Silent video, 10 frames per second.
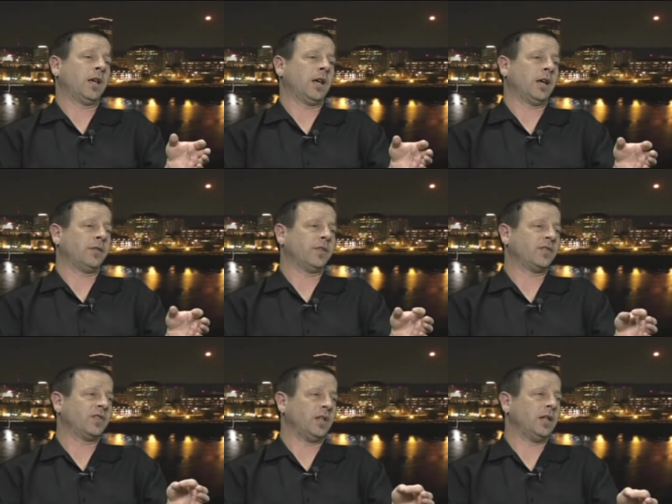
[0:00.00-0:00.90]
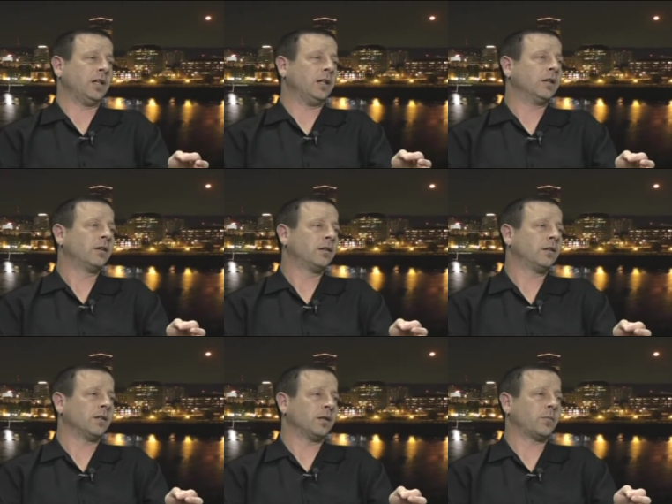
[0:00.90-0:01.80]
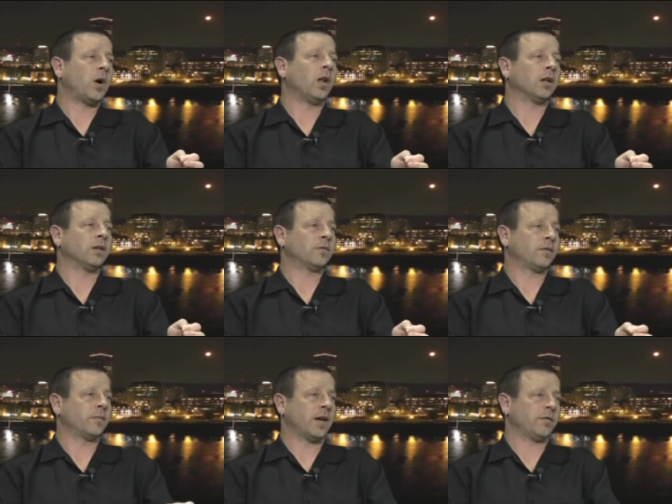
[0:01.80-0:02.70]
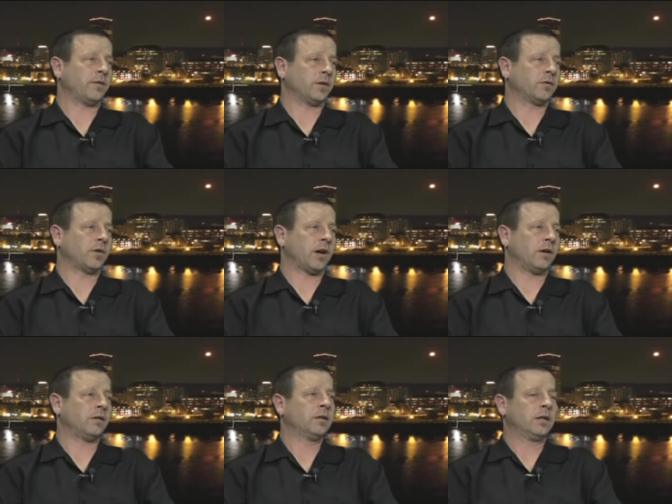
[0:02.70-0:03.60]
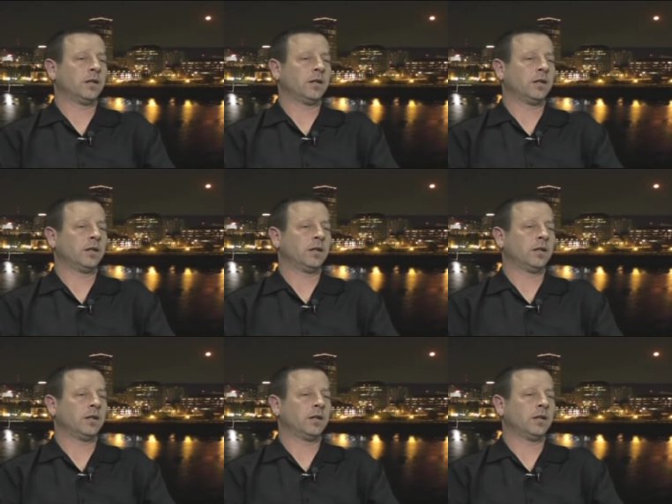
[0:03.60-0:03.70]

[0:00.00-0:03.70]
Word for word: and the seed and the pollen from that field trial